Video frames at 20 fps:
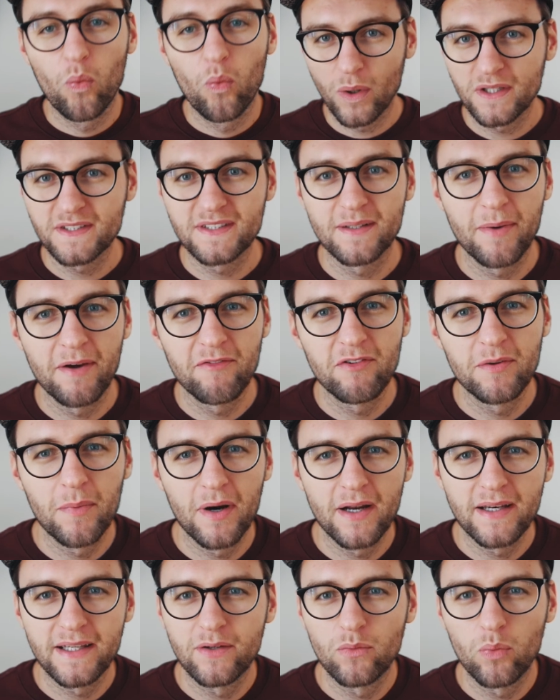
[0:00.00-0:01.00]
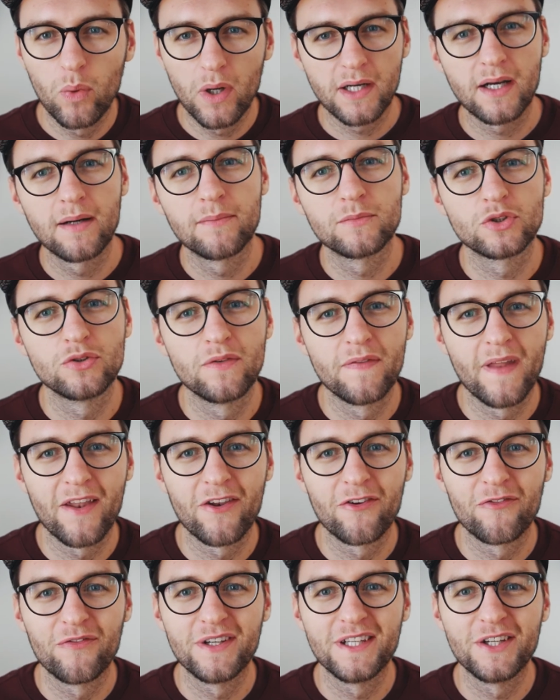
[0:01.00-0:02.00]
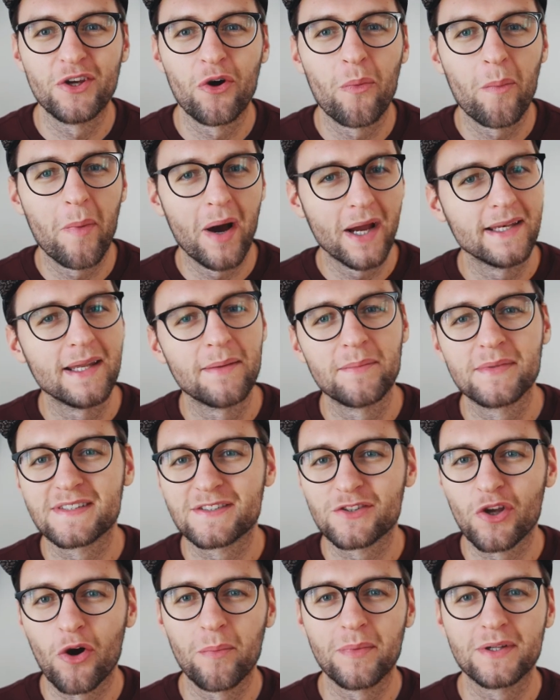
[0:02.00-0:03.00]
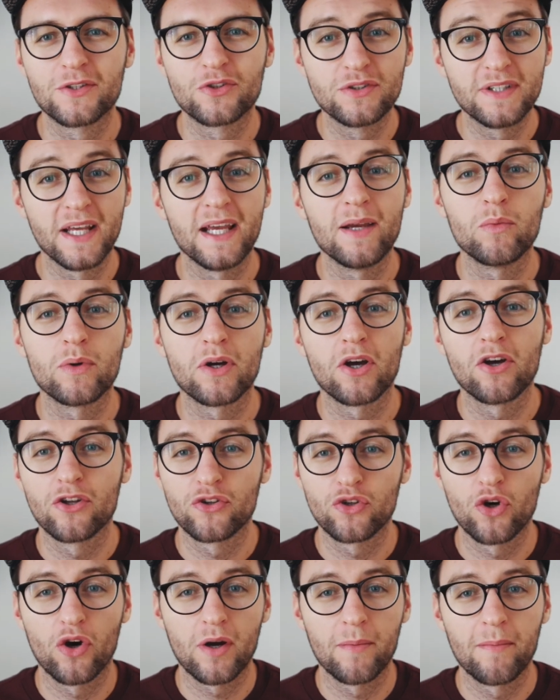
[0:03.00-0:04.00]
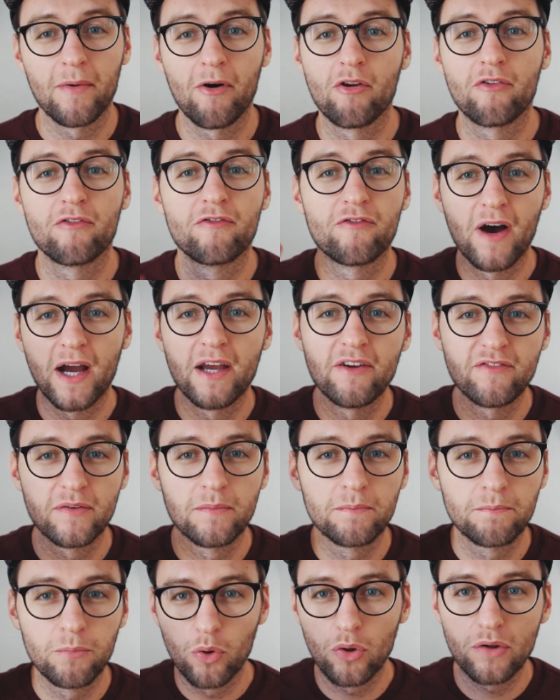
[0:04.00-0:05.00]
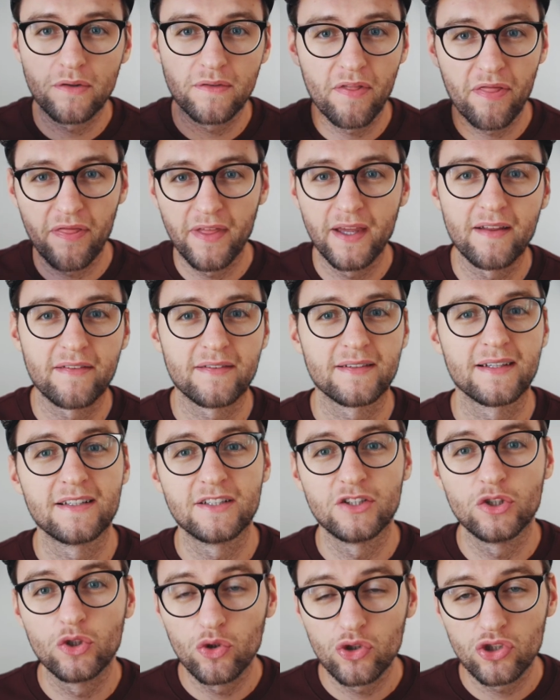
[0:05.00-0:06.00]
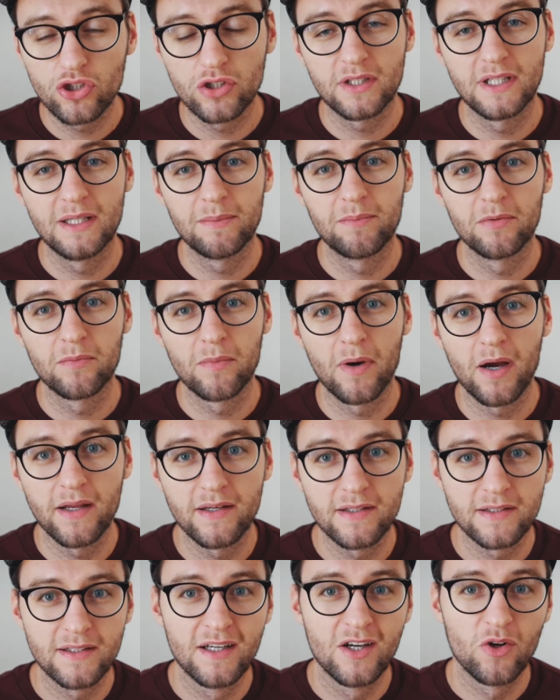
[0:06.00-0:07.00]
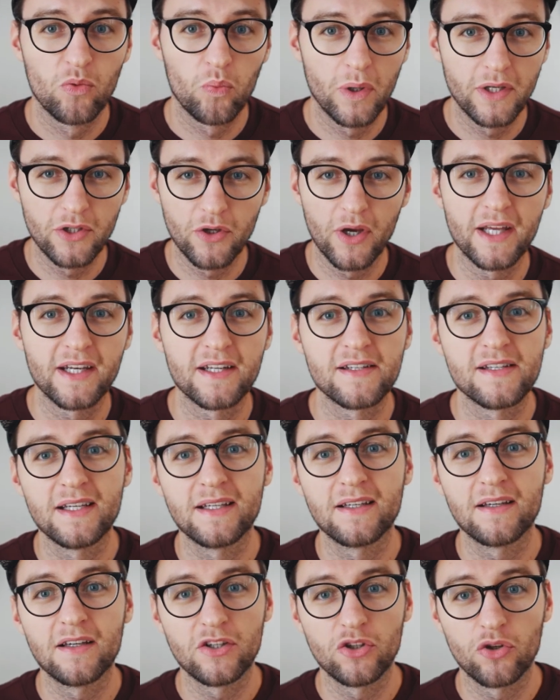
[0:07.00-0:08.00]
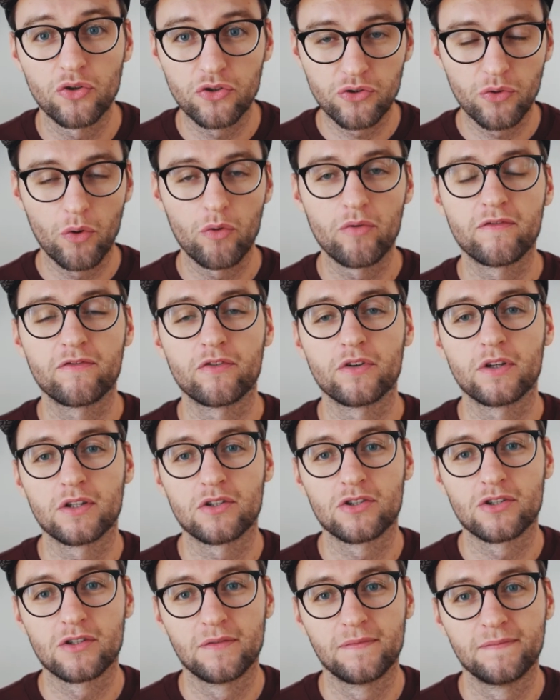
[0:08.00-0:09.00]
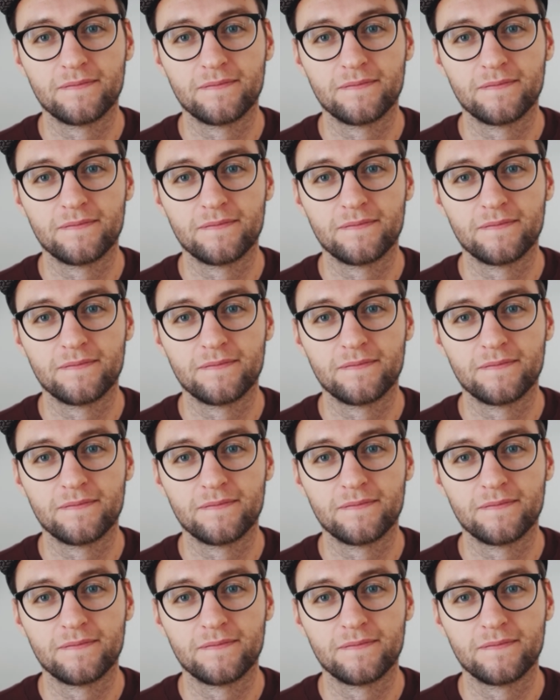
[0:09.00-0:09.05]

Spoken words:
What's up everybody, welcome to another video. My name is Tom and today we're going to talk about 5 important things that you should keep in mind when you're editing your drone footage.